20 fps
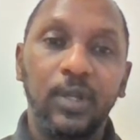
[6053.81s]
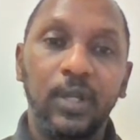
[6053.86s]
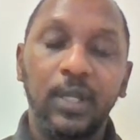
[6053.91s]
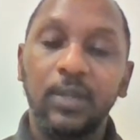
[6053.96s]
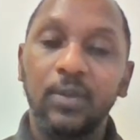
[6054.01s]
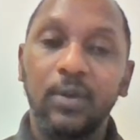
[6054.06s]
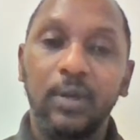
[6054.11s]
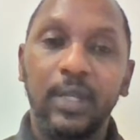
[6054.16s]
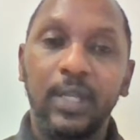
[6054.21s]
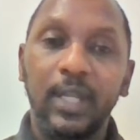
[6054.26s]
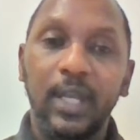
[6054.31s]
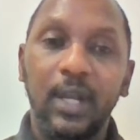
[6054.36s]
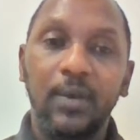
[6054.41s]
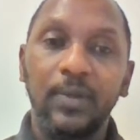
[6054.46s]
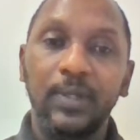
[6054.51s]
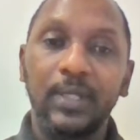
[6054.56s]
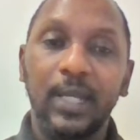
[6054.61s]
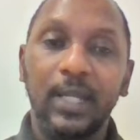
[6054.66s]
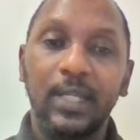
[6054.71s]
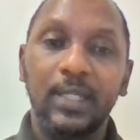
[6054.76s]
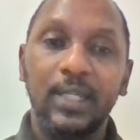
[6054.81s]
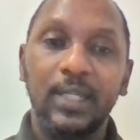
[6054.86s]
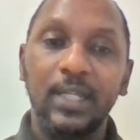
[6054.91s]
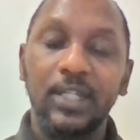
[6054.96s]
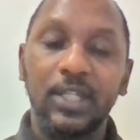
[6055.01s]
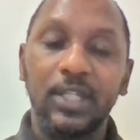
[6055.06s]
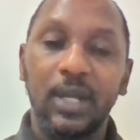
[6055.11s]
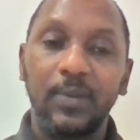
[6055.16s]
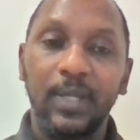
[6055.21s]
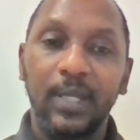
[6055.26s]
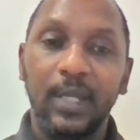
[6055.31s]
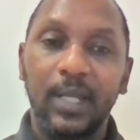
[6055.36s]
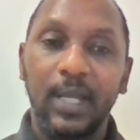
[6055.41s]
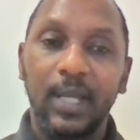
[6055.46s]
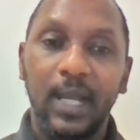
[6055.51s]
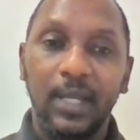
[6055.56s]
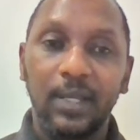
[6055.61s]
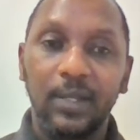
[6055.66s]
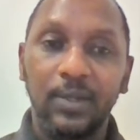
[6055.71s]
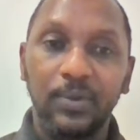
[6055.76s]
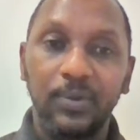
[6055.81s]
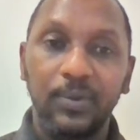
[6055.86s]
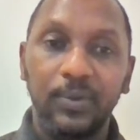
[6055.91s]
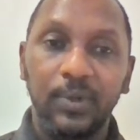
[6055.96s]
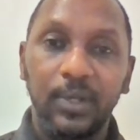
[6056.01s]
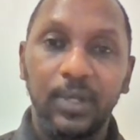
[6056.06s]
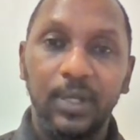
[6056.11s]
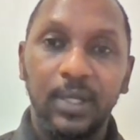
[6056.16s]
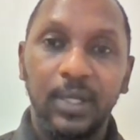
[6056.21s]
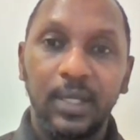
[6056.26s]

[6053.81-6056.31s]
They don't care with the danger where they can do.